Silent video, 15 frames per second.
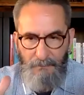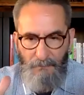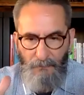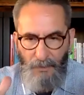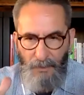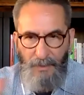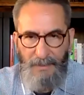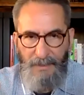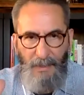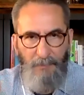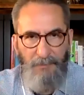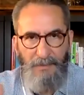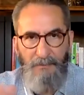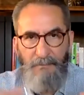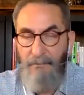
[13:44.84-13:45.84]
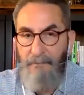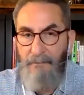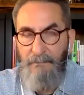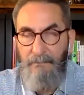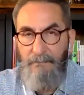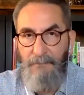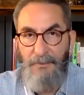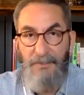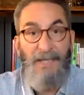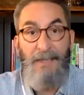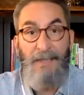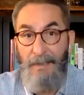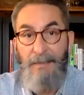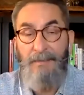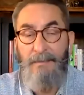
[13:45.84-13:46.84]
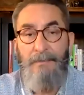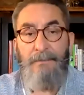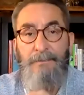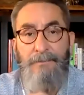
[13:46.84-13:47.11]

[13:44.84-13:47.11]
where I kept it for decades.